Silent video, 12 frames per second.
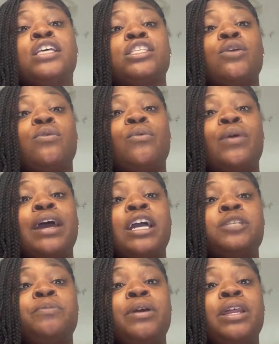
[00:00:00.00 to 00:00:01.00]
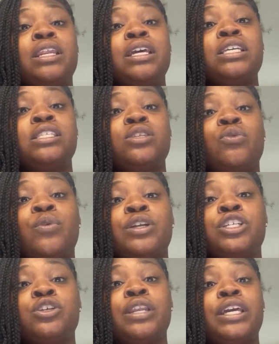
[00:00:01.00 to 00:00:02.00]
So when we're exporting this, we're
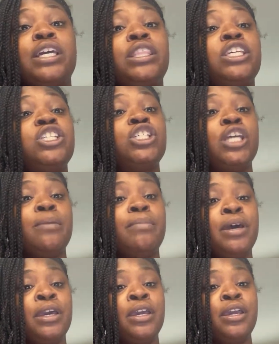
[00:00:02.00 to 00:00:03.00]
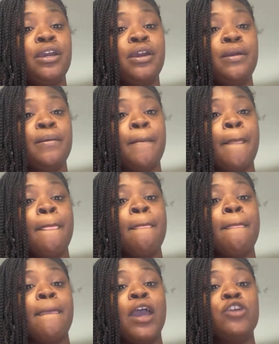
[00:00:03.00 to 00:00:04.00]
just going to hit this share button here
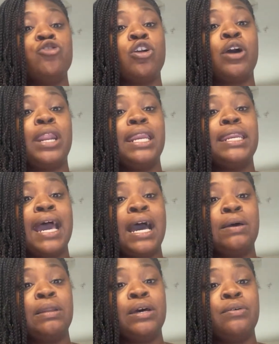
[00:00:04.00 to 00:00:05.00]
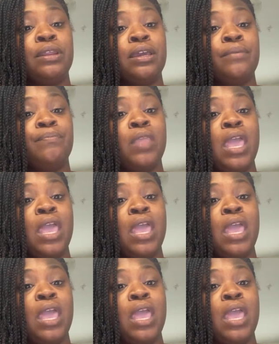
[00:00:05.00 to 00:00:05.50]
and you're going to download it.